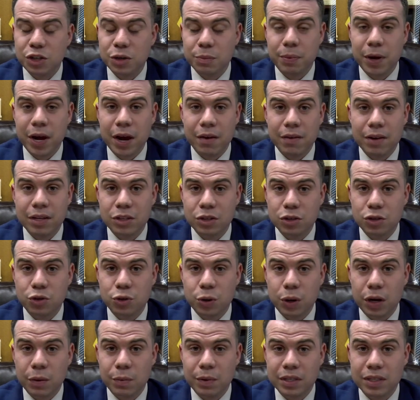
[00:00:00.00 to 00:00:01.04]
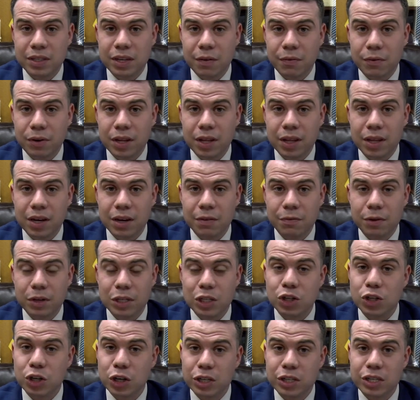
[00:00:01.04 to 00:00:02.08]
Parish is joining with several of the different
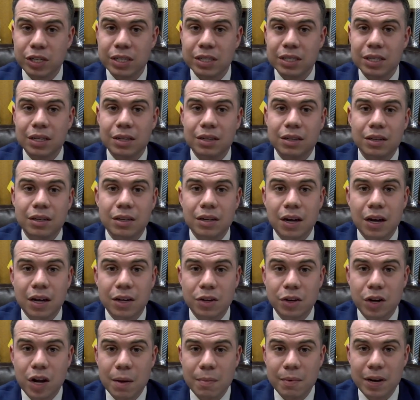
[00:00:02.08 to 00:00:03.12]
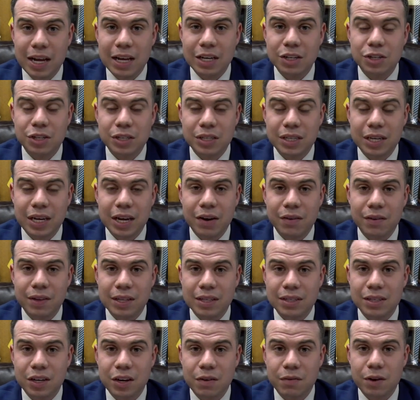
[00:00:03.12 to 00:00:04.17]
churches and denominations here in
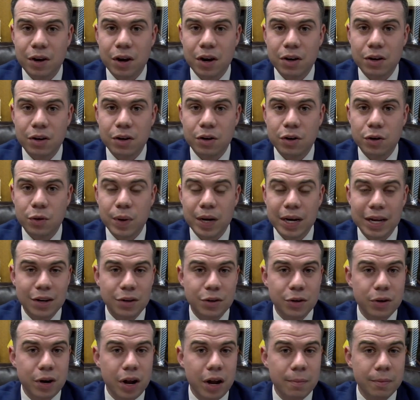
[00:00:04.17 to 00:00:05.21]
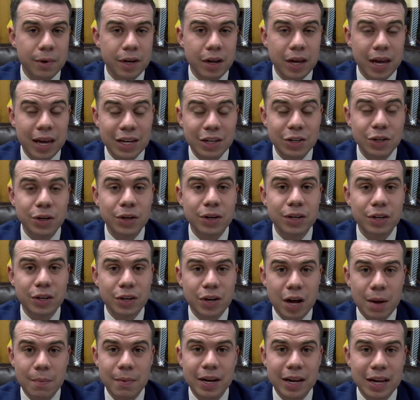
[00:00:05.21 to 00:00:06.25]
the city of Gardner to do an
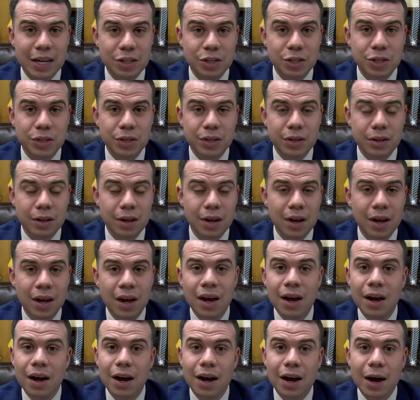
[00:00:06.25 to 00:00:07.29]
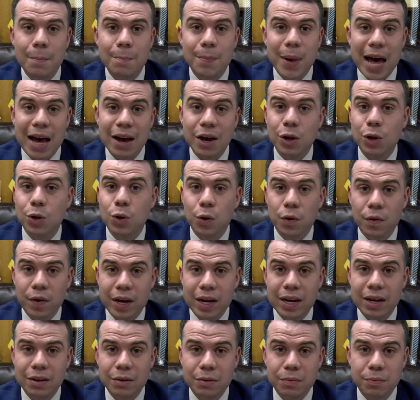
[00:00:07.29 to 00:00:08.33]
interdenominational
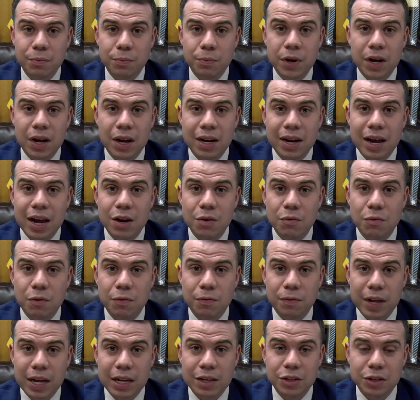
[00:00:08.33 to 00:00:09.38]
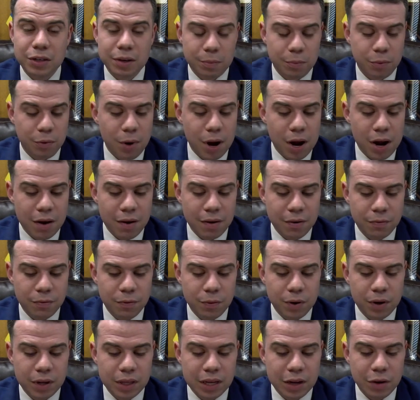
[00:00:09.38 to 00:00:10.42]
baccalaureate night of reflection and prayer
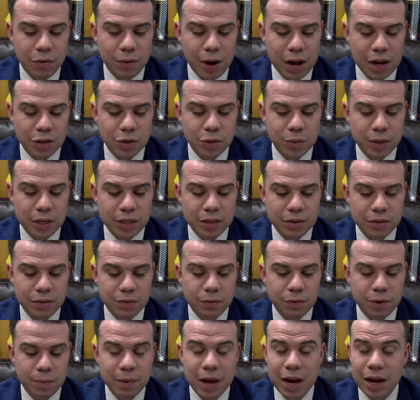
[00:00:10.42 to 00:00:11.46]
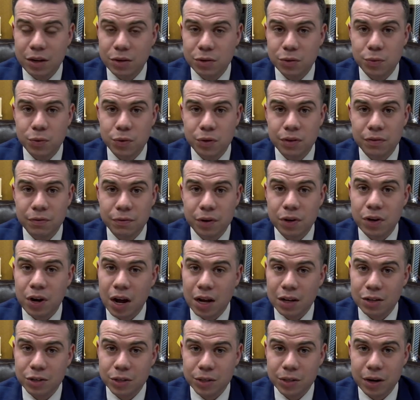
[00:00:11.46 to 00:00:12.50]
for the graduates from high school, for
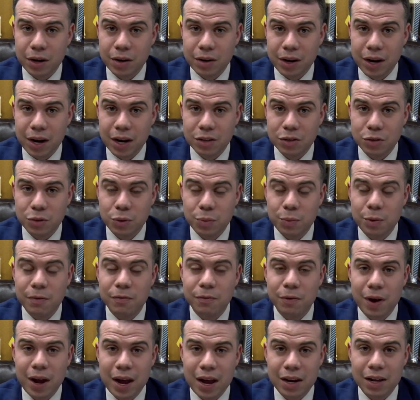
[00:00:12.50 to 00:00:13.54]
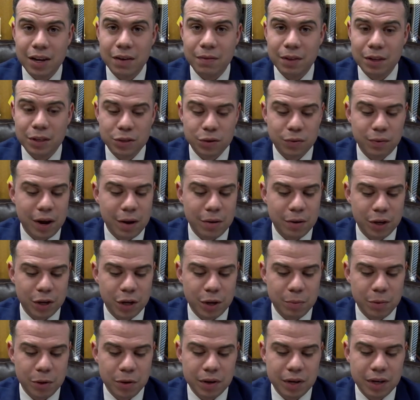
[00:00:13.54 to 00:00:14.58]
not just Gardner High School, but for any of the surrounding
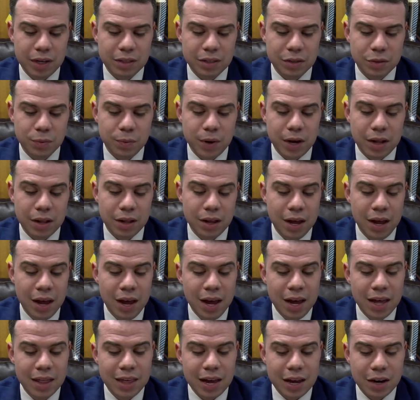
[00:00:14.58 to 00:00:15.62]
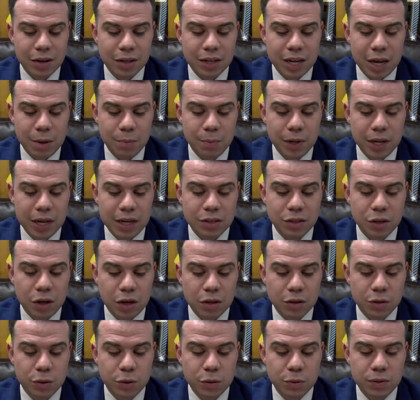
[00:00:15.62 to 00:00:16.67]
communities as well. That'll take place
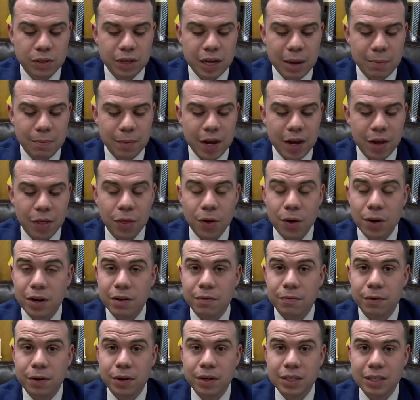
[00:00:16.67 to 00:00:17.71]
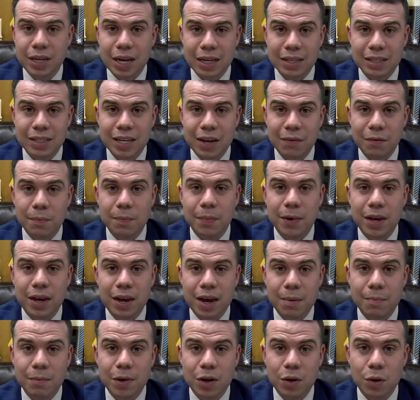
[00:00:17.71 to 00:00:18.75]
on Tuesday, May 31st at 7
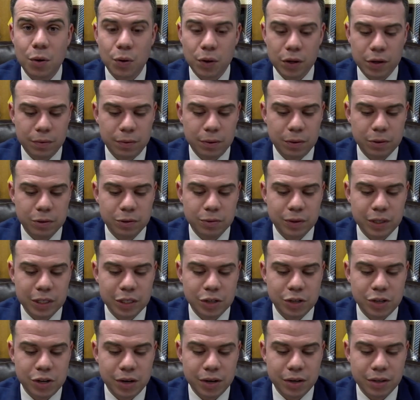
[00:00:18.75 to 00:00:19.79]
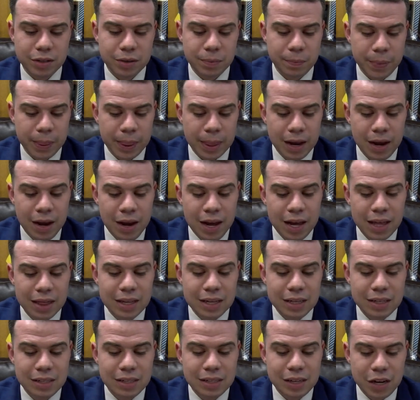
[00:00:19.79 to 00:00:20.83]
p.m. in Holy Rosary Church.
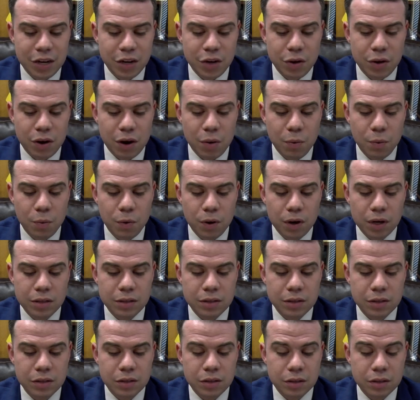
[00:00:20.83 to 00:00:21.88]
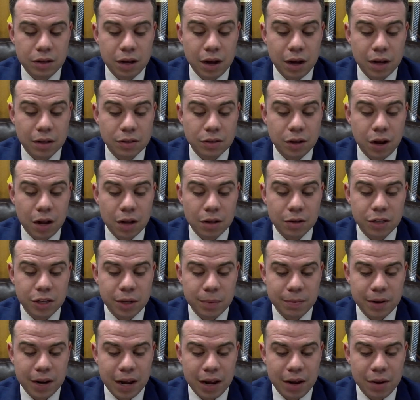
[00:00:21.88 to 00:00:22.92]
The Senior Awards
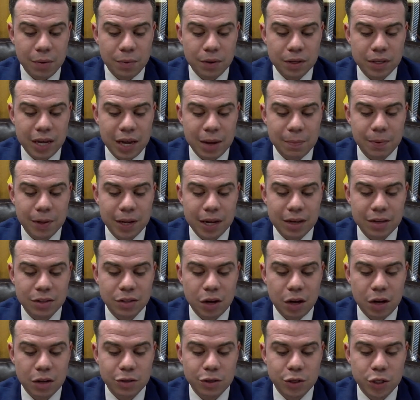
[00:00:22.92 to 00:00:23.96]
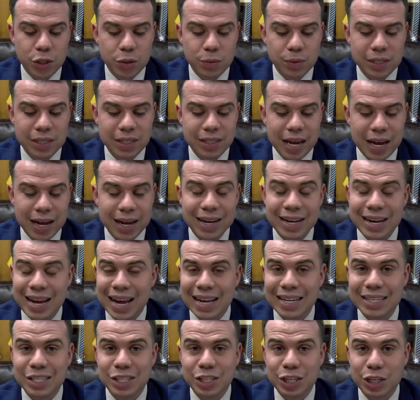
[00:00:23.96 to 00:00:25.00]
Scholarship Night will take place on June 2nd
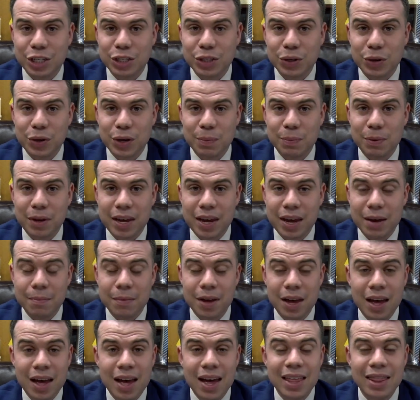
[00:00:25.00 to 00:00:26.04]
at 6:30 p.m.